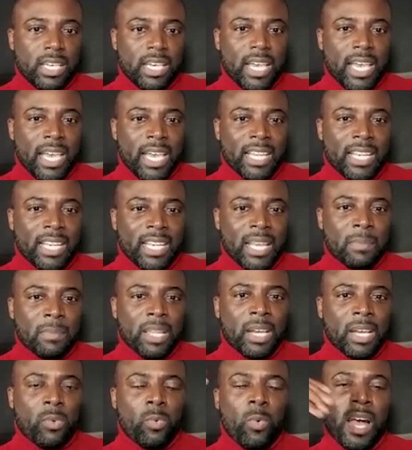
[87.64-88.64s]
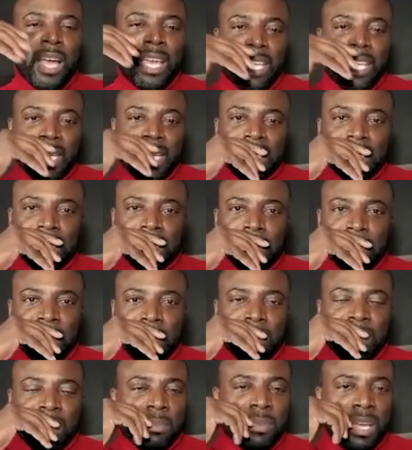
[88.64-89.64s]
Mm. And I'm like, why is
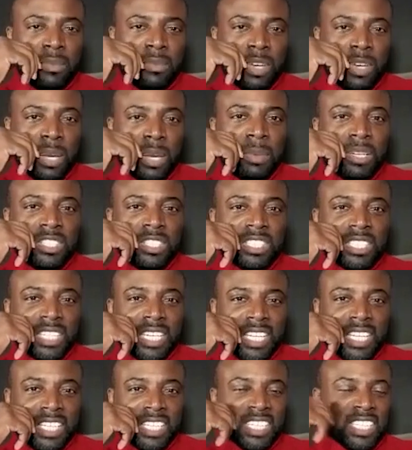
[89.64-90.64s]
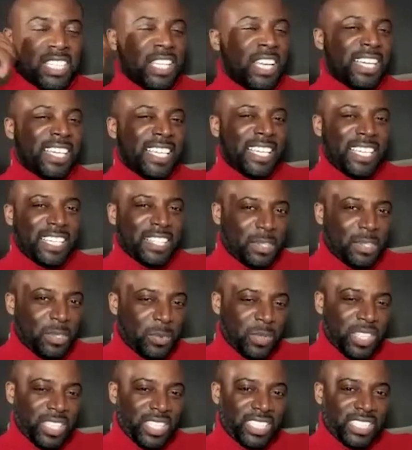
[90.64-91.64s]
maybe I'm am I just getting lucky
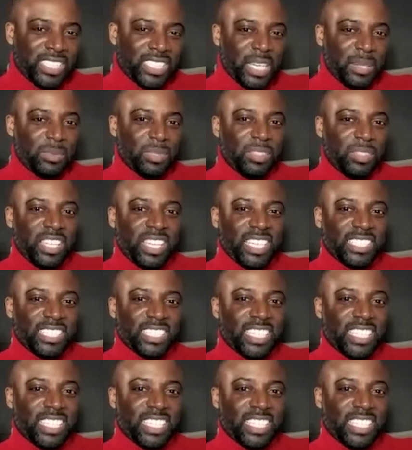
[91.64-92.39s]
with these types of things?